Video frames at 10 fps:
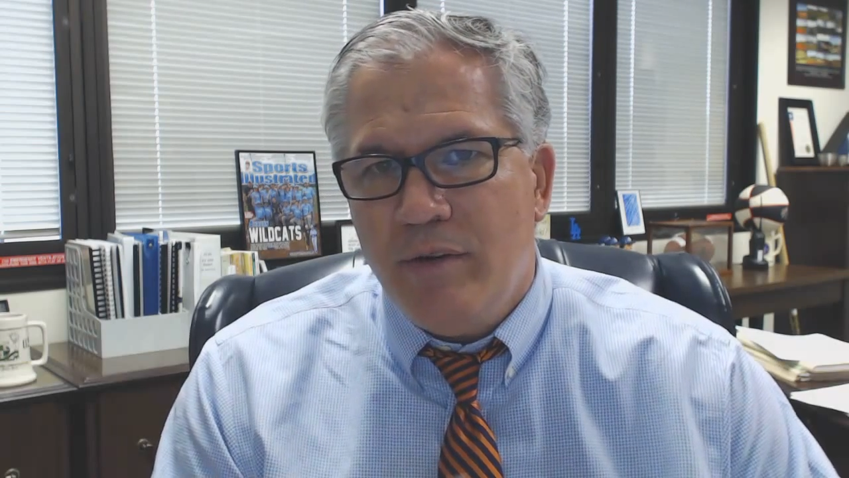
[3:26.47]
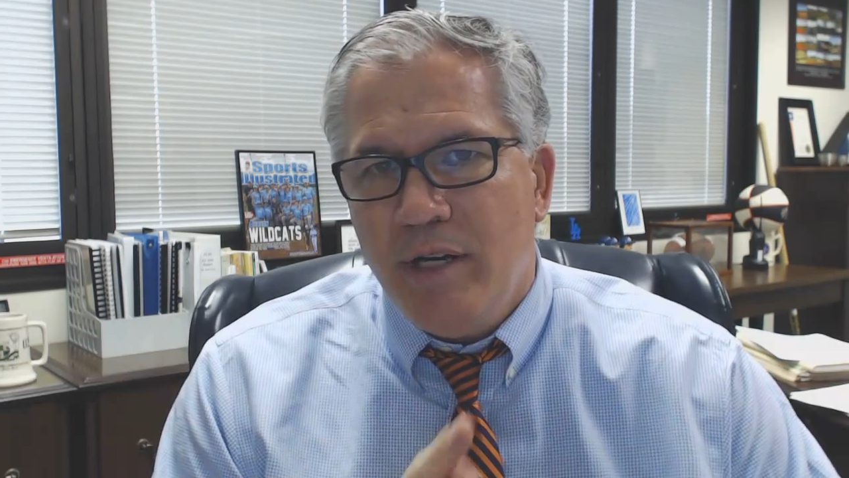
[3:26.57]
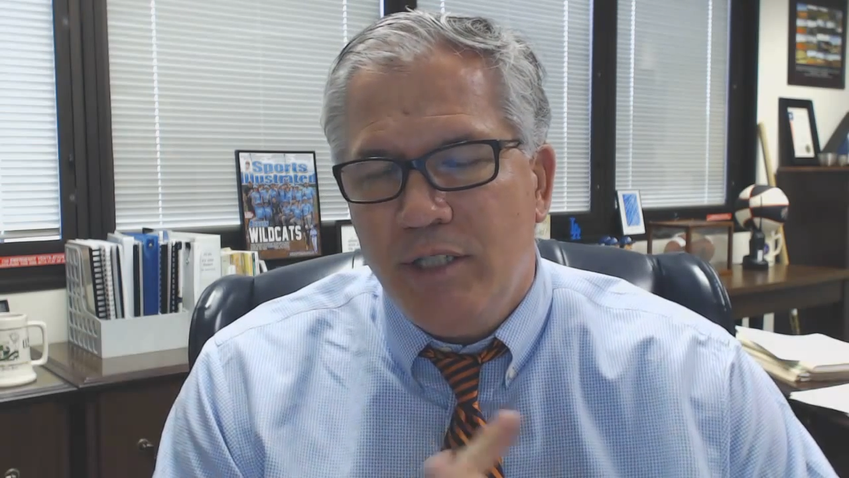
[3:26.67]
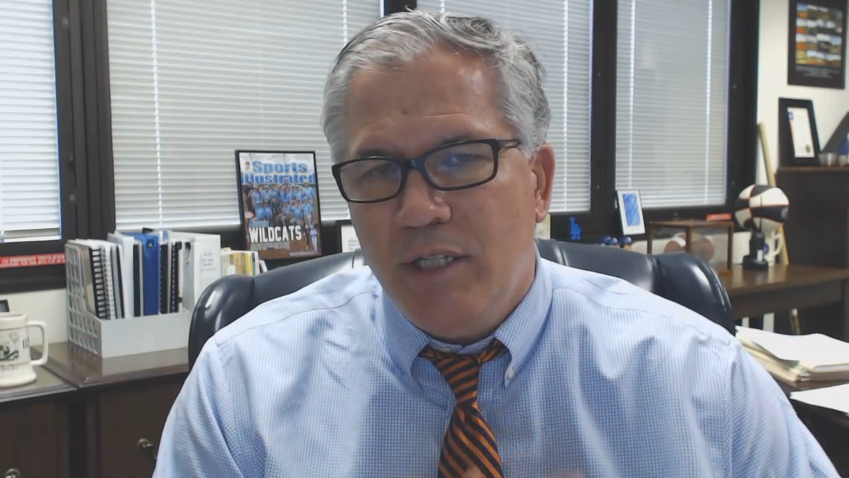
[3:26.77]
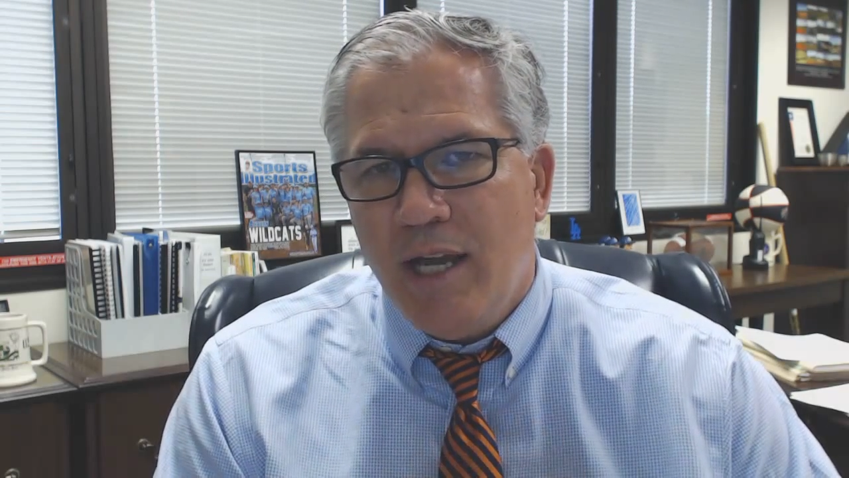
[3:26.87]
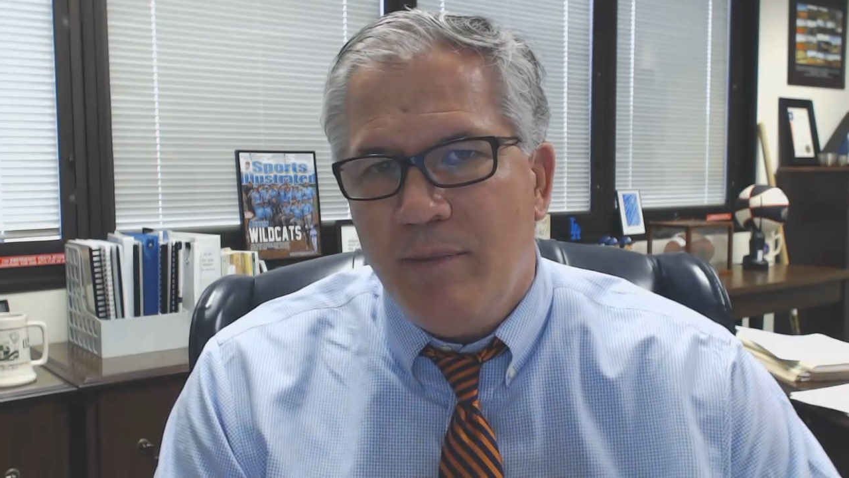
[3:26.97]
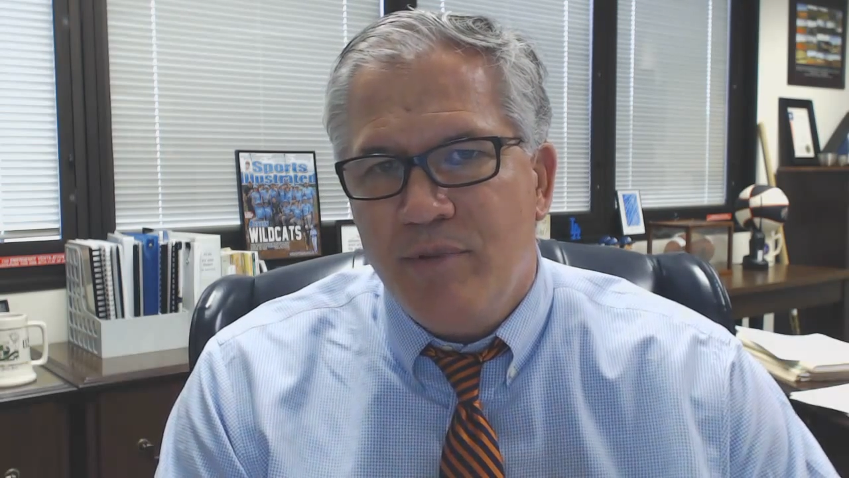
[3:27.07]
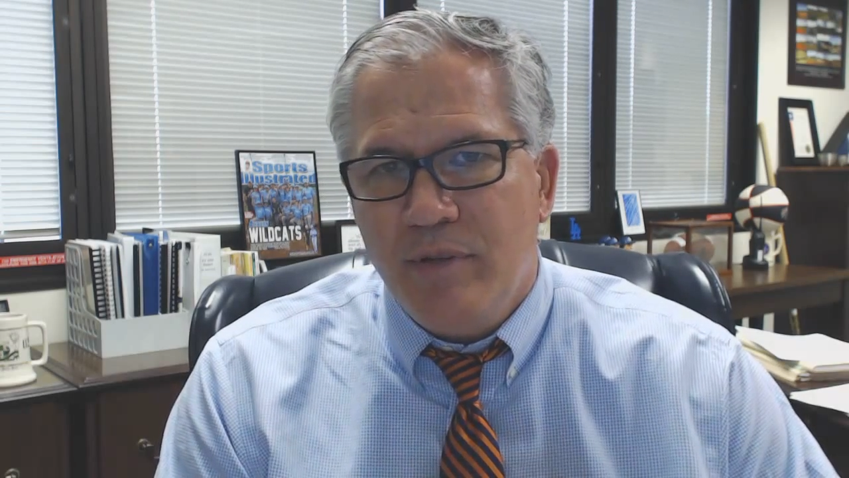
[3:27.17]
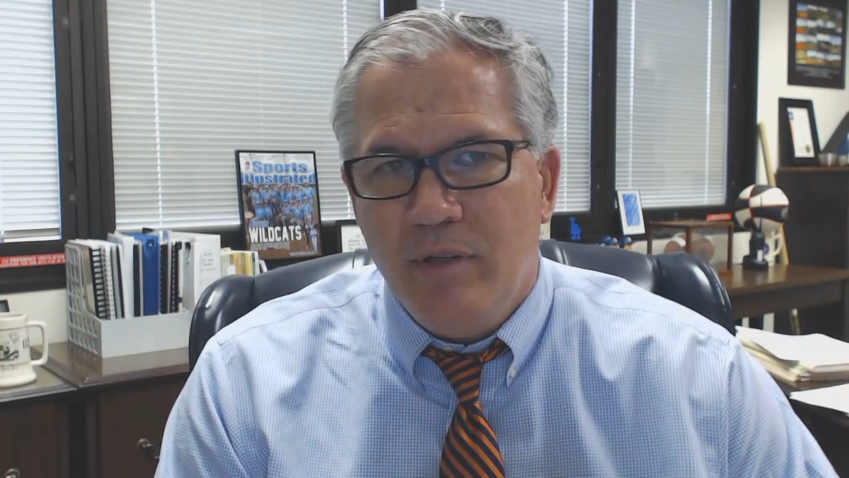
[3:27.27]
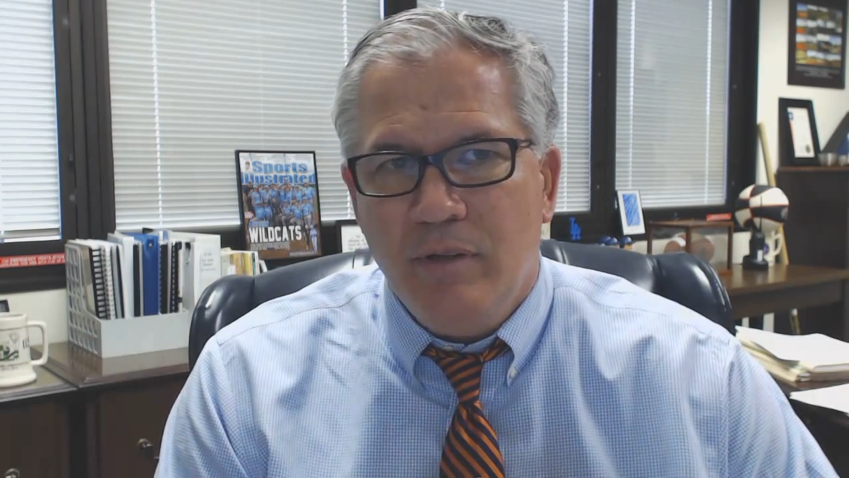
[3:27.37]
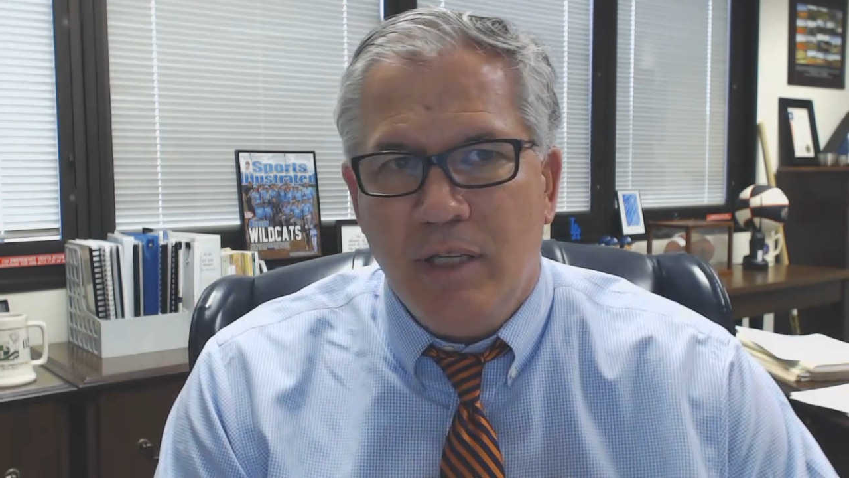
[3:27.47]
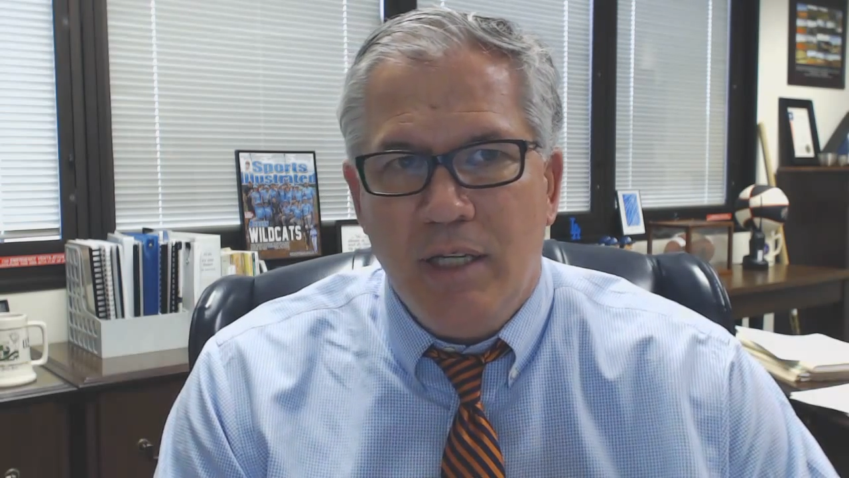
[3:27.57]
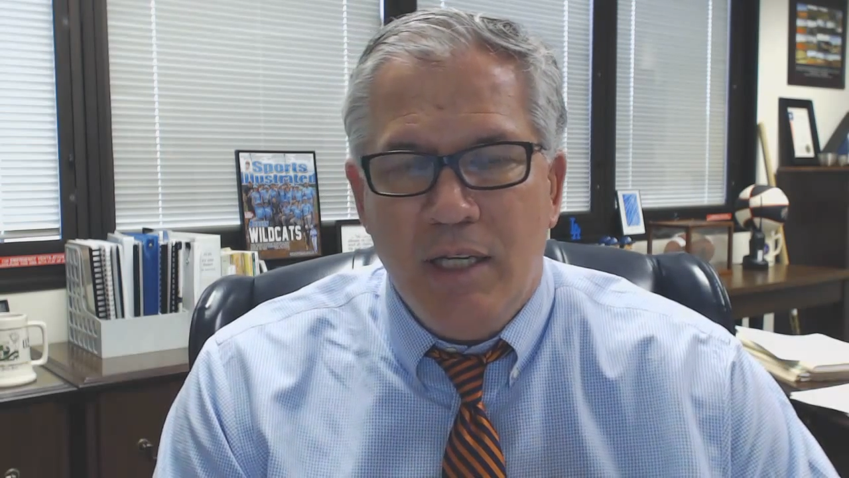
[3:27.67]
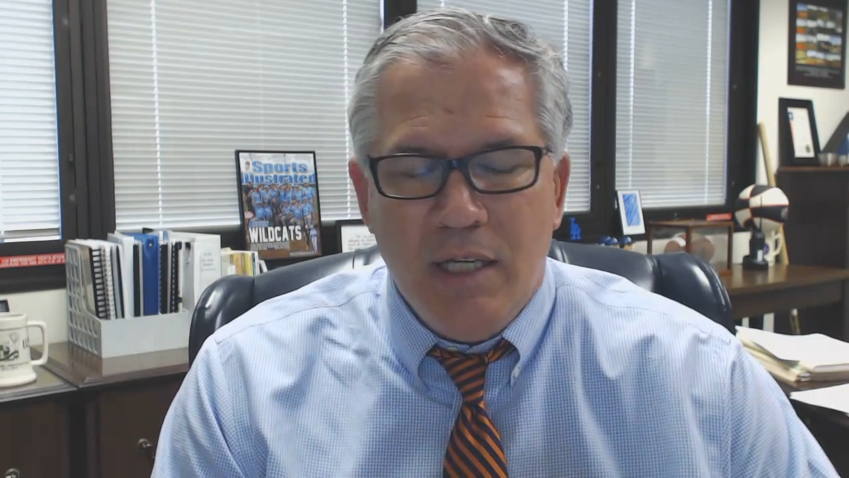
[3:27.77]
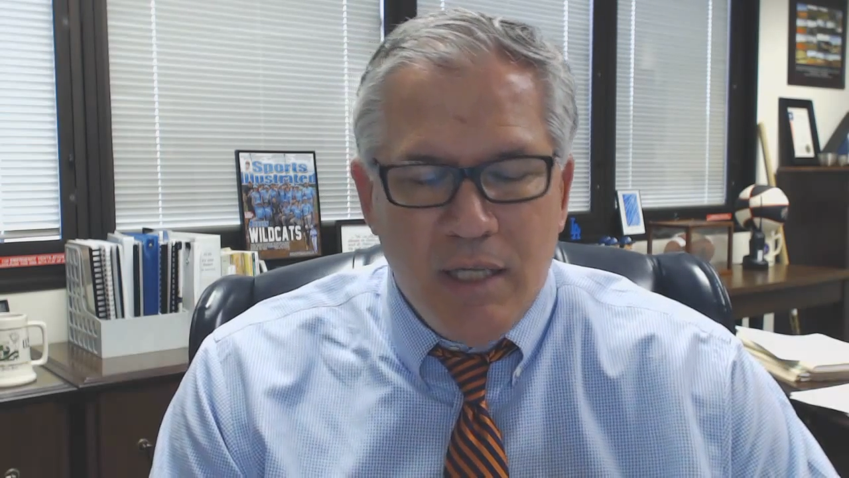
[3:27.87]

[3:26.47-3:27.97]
direction? Absolutely.